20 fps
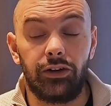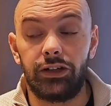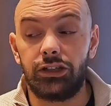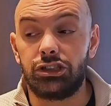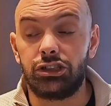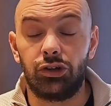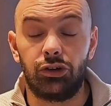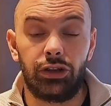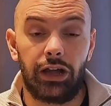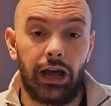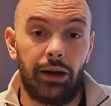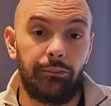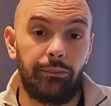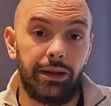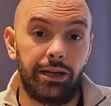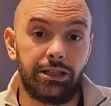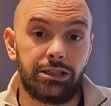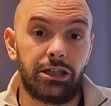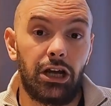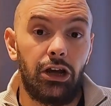And so that
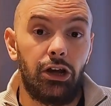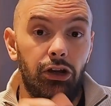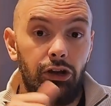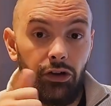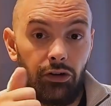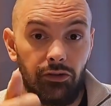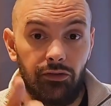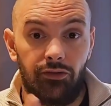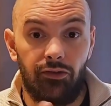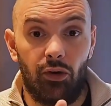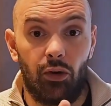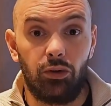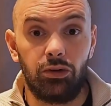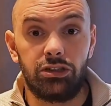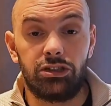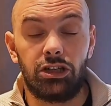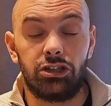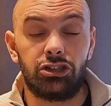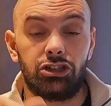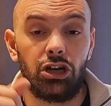means your
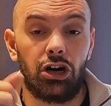phone's not